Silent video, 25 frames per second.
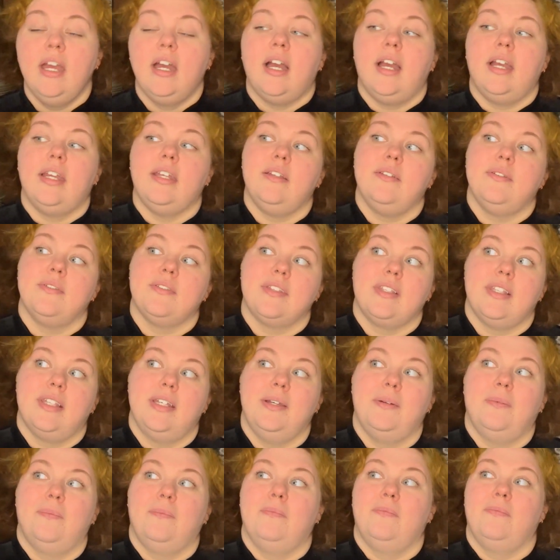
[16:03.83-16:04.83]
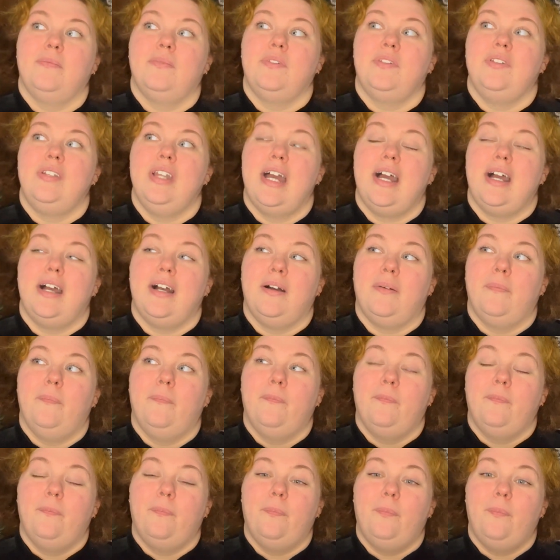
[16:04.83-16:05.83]
I use them
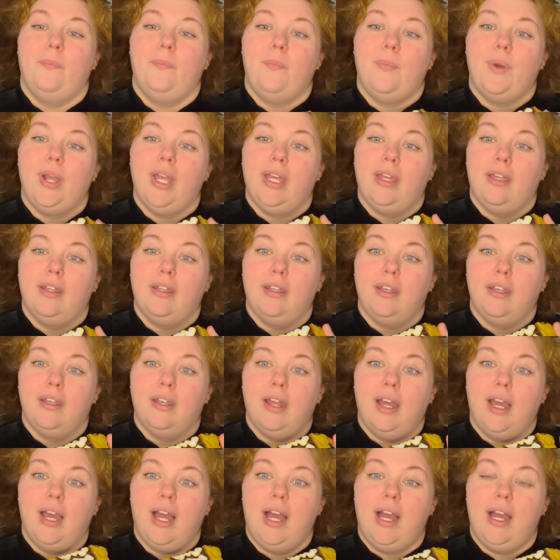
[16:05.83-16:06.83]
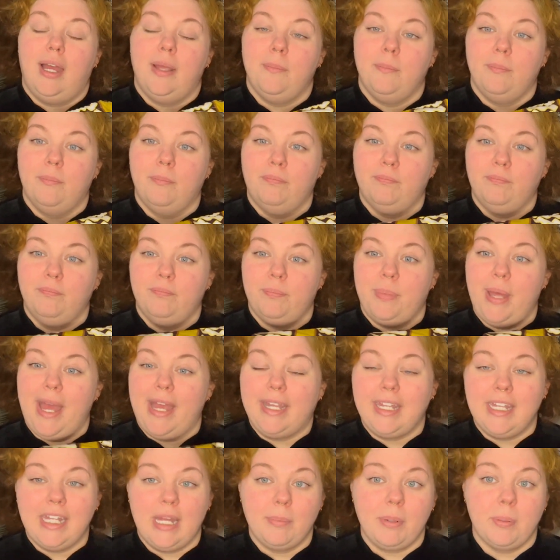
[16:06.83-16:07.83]
when I'm
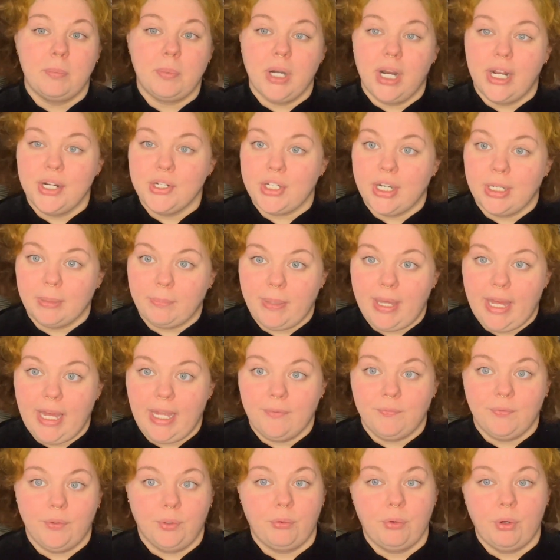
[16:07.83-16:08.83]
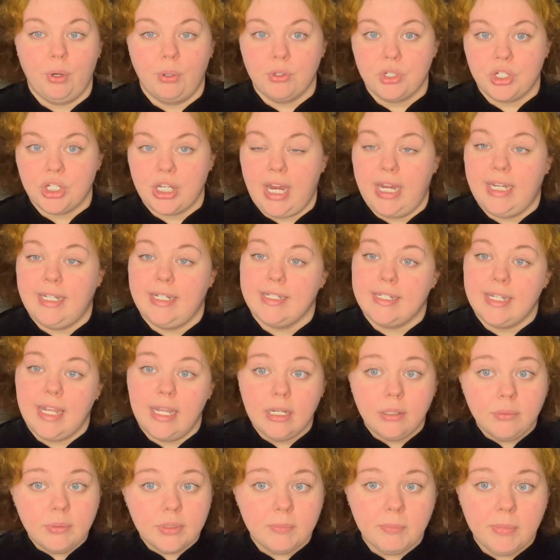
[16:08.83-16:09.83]
packing up a project bag for crochet to
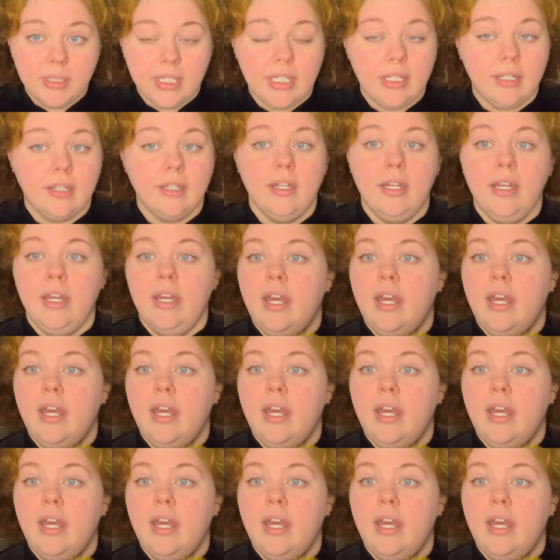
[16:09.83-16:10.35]
take with me.